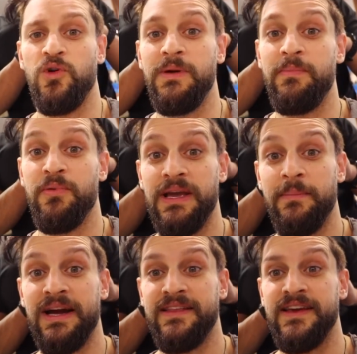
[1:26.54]
we'll be bringing
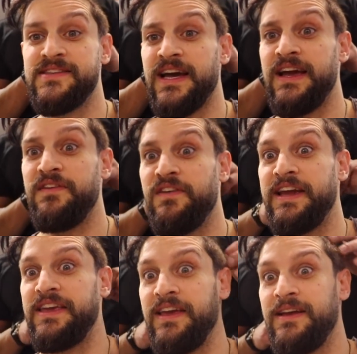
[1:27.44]
back the entire
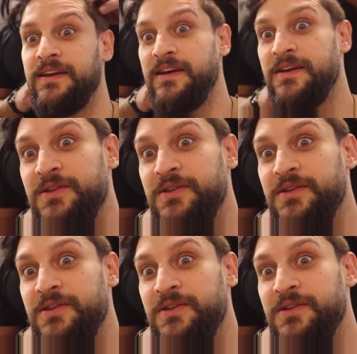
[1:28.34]
Viking. Dun,